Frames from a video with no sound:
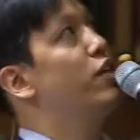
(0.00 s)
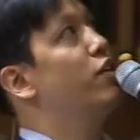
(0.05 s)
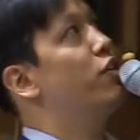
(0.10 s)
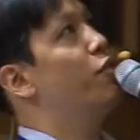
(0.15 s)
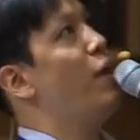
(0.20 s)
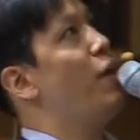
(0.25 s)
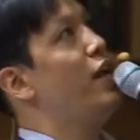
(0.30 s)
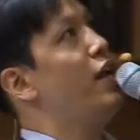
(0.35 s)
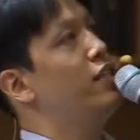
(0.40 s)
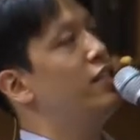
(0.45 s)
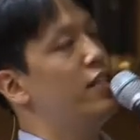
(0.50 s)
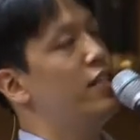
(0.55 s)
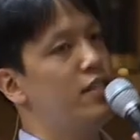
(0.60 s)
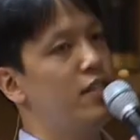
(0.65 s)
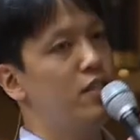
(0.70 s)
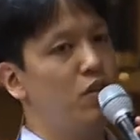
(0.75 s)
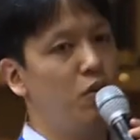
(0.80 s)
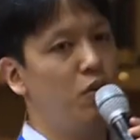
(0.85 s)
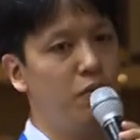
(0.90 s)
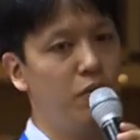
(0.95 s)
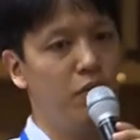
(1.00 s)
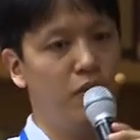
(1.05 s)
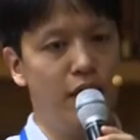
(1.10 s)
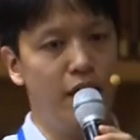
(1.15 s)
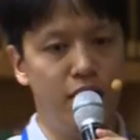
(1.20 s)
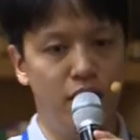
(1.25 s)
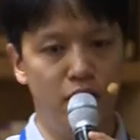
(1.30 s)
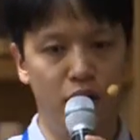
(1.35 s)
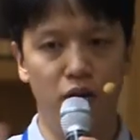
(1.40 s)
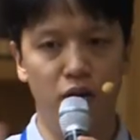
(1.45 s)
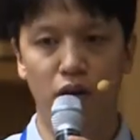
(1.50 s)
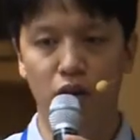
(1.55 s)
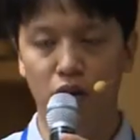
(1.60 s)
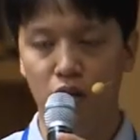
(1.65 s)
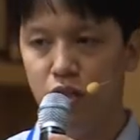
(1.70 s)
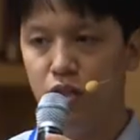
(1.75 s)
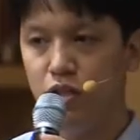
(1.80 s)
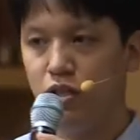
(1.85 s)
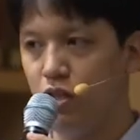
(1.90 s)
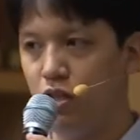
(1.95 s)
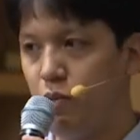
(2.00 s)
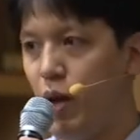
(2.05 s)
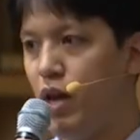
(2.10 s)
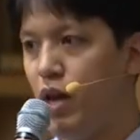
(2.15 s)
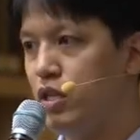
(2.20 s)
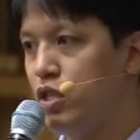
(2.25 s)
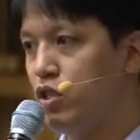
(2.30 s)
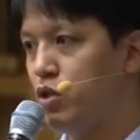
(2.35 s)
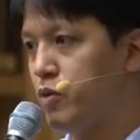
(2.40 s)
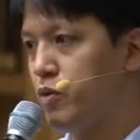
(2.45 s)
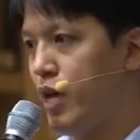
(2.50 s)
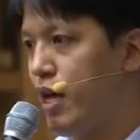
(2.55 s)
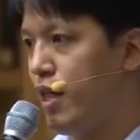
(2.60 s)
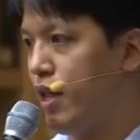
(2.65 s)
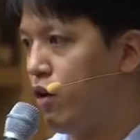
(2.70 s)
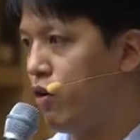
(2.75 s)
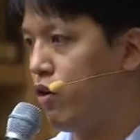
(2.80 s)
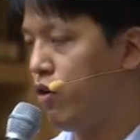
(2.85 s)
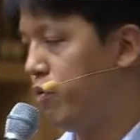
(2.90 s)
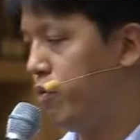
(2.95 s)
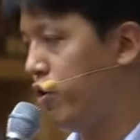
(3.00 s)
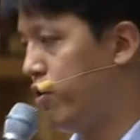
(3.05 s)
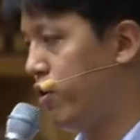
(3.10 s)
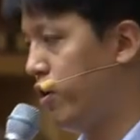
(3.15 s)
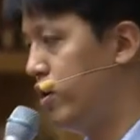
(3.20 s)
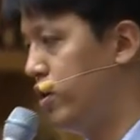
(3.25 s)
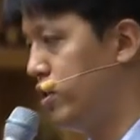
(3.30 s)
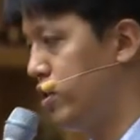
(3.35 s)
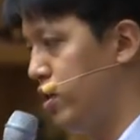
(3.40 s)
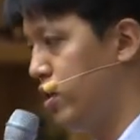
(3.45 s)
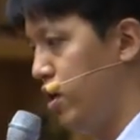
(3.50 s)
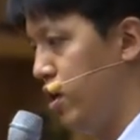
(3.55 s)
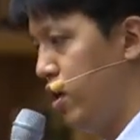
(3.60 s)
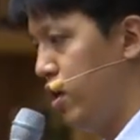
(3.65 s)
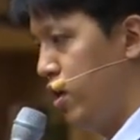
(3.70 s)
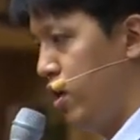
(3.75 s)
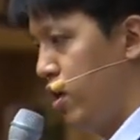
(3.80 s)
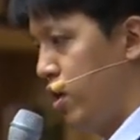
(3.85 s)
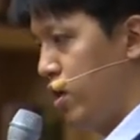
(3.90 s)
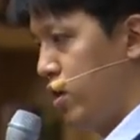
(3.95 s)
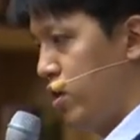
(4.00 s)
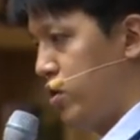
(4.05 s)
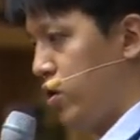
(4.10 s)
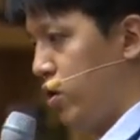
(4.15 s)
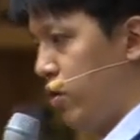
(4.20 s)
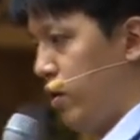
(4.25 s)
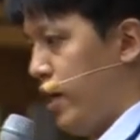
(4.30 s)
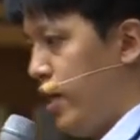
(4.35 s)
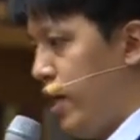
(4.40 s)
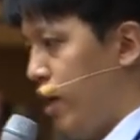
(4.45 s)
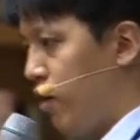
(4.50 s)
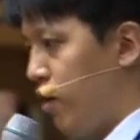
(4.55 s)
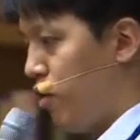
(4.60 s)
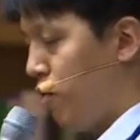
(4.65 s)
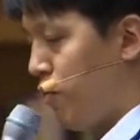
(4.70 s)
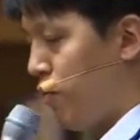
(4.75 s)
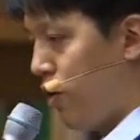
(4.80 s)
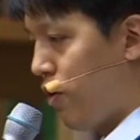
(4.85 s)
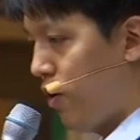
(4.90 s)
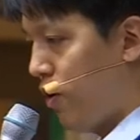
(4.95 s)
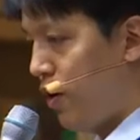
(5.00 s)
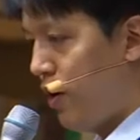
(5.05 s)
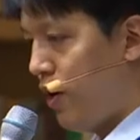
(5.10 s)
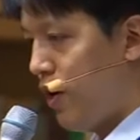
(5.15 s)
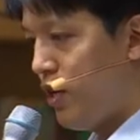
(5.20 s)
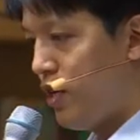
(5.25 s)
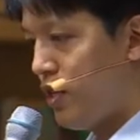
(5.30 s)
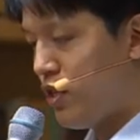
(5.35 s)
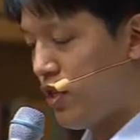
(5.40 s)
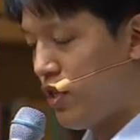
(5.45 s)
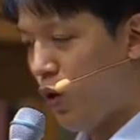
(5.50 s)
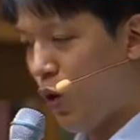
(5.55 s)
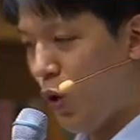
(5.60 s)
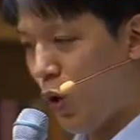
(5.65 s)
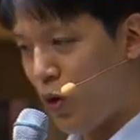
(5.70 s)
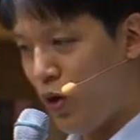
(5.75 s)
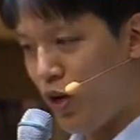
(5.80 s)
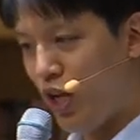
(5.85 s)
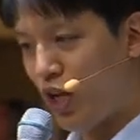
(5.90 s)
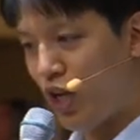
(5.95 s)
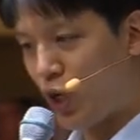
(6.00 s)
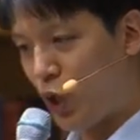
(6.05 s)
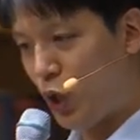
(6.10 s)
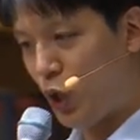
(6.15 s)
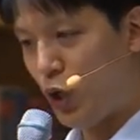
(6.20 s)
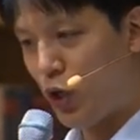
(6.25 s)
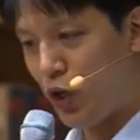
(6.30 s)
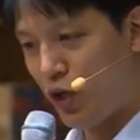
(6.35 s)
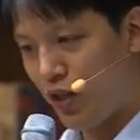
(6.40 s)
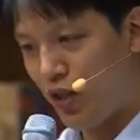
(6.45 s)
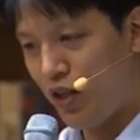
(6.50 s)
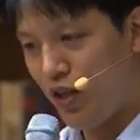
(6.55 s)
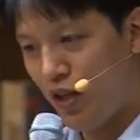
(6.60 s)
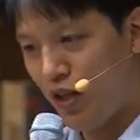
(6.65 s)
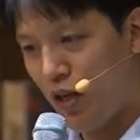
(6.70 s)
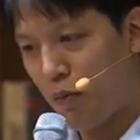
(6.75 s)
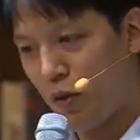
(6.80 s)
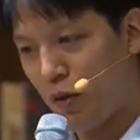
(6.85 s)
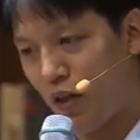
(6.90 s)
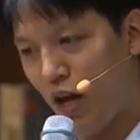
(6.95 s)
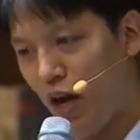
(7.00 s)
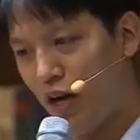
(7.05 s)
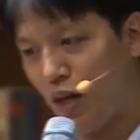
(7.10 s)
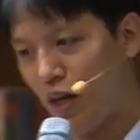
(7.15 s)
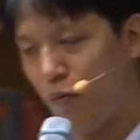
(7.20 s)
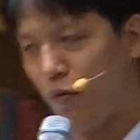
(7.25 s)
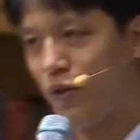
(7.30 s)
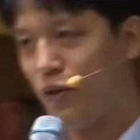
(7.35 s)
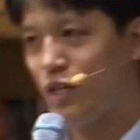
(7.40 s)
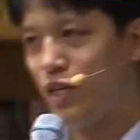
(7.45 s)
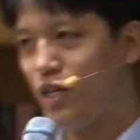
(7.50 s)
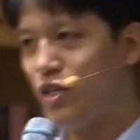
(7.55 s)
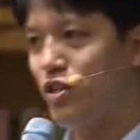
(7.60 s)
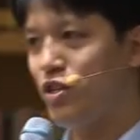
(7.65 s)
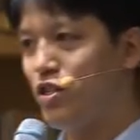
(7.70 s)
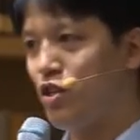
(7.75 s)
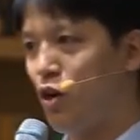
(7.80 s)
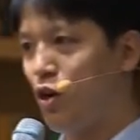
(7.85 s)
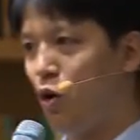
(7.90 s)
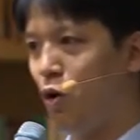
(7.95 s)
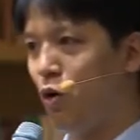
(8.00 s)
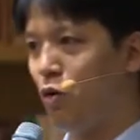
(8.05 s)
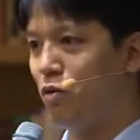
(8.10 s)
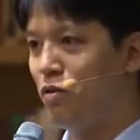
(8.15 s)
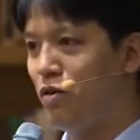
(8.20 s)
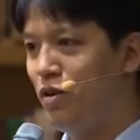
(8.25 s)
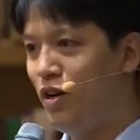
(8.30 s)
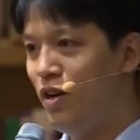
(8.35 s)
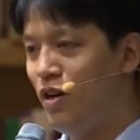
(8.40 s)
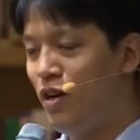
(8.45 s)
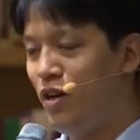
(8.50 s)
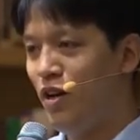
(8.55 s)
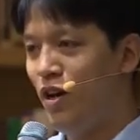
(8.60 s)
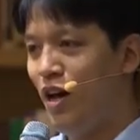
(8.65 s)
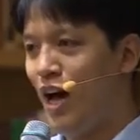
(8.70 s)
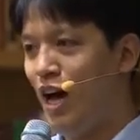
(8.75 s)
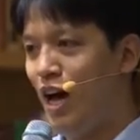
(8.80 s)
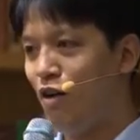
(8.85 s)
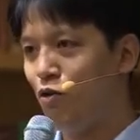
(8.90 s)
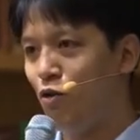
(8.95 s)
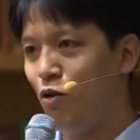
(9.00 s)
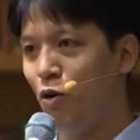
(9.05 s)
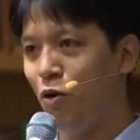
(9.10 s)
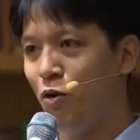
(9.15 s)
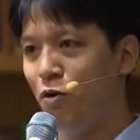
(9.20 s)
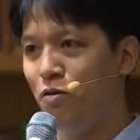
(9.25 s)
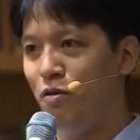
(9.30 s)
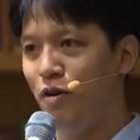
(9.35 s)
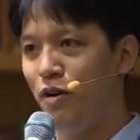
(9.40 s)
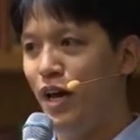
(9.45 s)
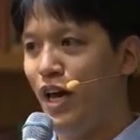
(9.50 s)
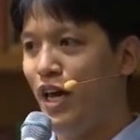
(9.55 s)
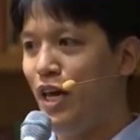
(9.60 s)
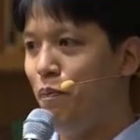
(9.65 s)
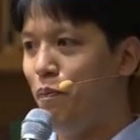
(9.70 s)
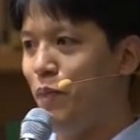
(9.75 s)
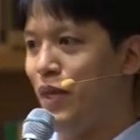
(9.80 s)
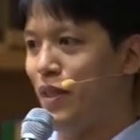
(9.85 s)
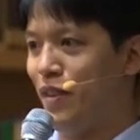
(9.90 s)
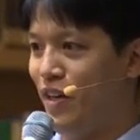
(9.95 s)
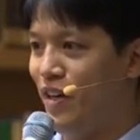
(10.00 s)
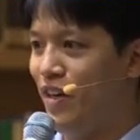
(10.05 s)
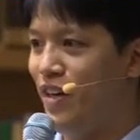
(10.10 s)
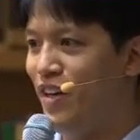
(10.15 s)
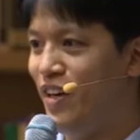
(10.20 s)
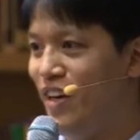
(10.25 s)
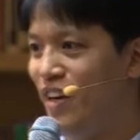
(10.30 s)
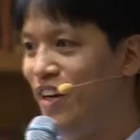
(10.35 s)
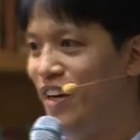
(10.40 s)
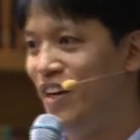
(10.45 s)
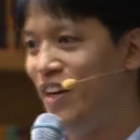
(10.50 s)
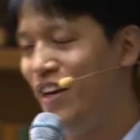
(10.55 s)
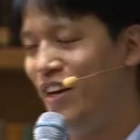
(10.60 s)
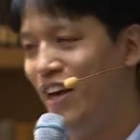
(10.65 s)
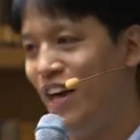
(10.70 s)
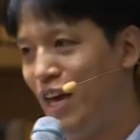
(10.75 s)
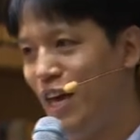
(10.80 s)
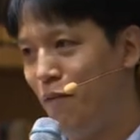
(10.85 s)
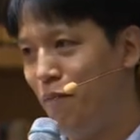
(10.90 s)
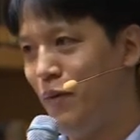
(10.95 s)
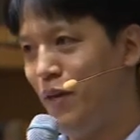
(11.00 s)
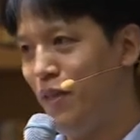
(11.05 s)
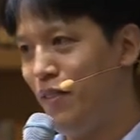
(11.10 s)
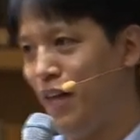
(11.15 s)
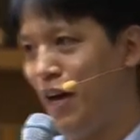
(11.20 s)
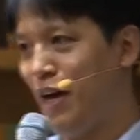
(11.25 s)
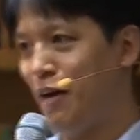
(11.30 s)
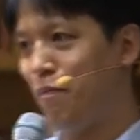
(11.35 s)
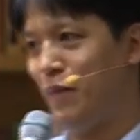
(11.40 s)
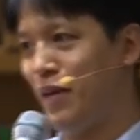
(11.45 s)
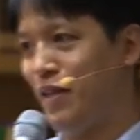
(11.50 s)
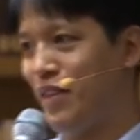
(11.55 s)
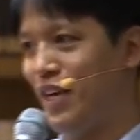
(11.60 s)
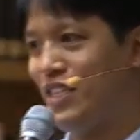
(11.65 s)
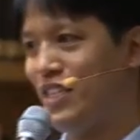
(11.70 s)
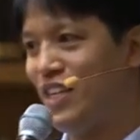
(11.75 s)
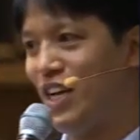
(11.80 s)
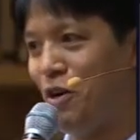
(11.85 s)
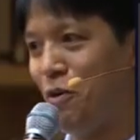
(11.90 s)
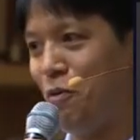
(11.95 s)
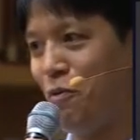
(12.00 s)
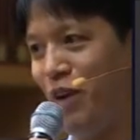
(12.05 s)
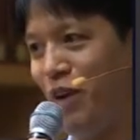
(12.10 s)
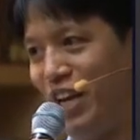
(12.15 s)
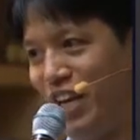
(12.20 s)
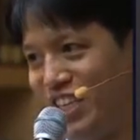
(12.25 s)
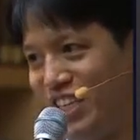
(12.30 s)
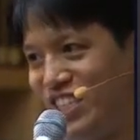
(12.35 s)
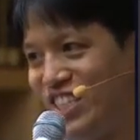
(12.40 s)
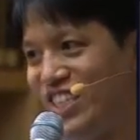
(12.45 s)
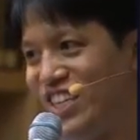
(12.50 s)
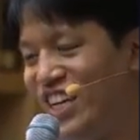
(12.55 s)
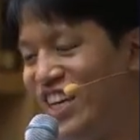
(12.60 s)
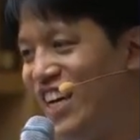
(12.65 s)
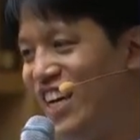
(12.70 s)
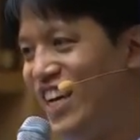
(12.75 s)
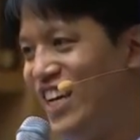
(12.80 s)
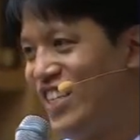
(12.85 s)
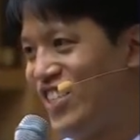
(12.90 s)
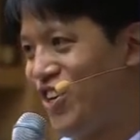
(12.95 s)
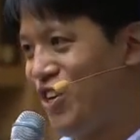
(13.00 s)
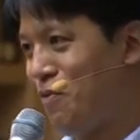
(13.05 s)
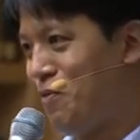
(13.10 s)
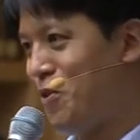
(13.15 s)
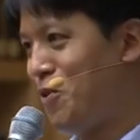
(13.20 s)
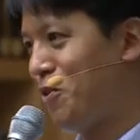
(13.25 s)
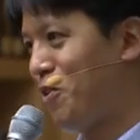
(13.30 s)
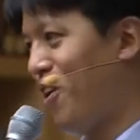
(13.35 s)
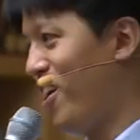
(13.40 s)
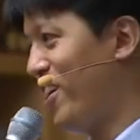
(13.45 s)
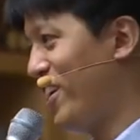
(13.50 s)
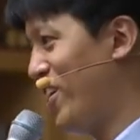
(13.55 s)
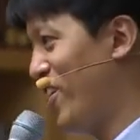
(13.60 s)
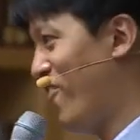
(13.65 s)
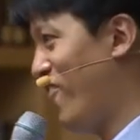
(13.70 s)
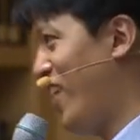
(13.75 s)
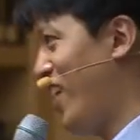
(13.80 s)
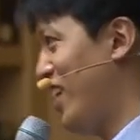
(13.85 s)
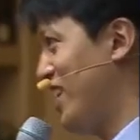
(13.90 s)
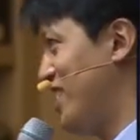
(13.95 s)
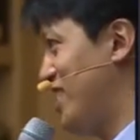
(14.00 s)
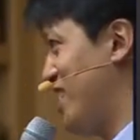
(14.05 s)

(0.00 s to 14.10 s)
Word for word: the advantages of and the disadvantages of the analog computers. So analog computer is only good if the target precision is low. How low? 8-bit, 8-bit, 9-bit. That's kind of range. So if you're talking about